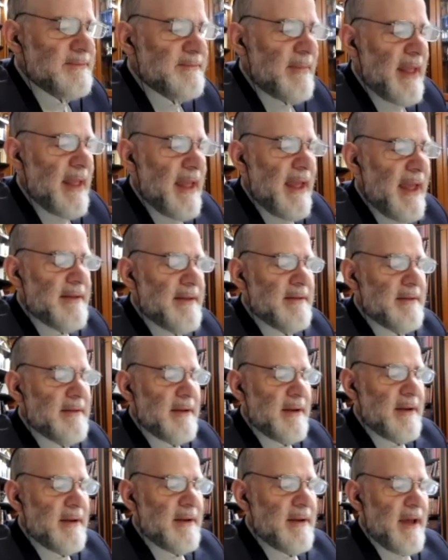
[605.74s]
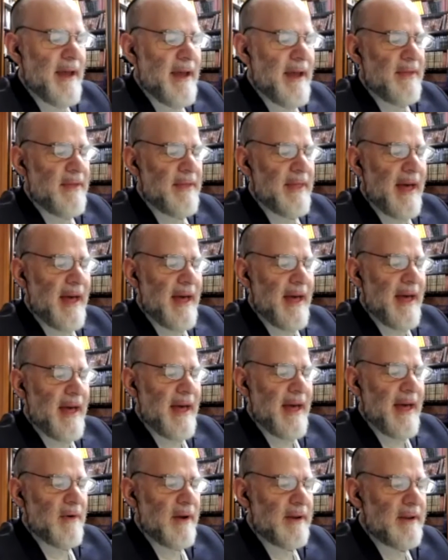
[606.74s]
that
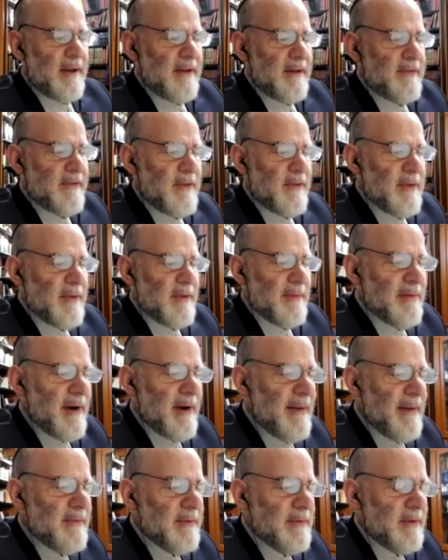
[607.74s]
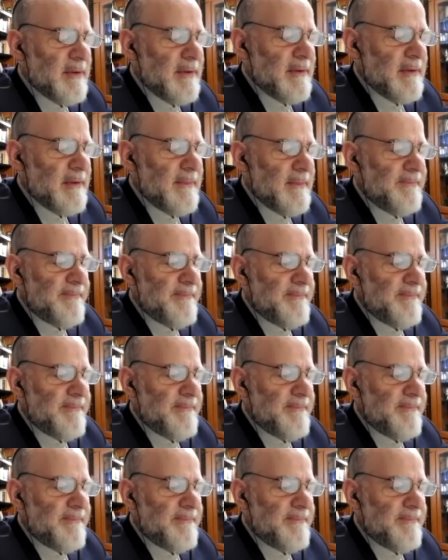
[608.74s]
one is the problem.